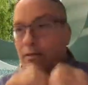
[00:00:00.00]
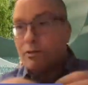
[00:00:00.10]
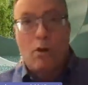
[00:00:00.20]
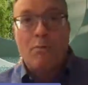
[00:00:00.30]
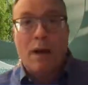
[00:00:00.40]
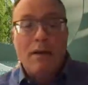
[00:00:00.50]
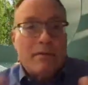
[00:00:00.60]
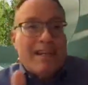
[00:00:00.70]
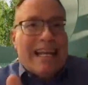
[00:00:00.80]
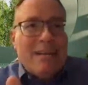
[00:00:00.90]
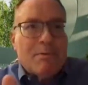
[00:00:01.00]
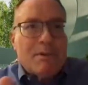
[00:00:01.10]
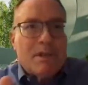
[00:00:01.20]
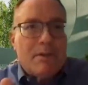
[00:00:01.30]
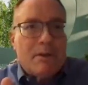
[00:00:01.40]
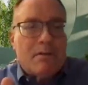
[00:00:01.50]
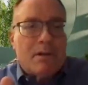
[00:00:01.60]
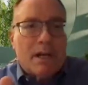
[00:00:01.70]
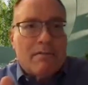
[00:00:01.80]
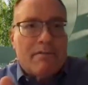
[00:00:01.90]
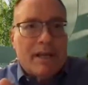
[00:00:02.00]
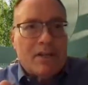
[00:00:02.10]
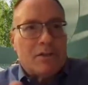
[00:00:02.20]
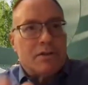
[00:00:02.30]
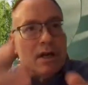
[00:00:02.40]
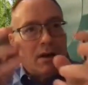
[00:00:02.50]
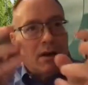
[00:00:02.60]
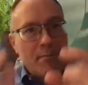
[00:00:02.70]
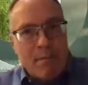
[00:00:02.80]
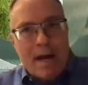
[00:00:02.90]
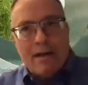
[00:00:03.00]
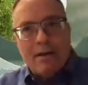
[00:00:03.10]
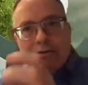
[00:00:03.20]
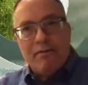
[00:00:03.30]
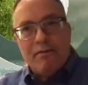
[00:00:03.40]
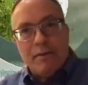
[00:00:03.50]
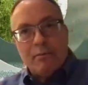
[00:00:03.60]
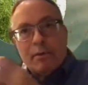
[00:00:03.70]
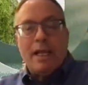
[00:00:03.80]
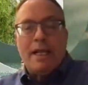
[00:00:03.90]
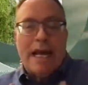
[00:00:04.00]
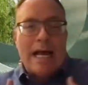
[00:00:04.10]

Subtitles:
It's all biofilm. 90% of your chronic infections are biofilm related.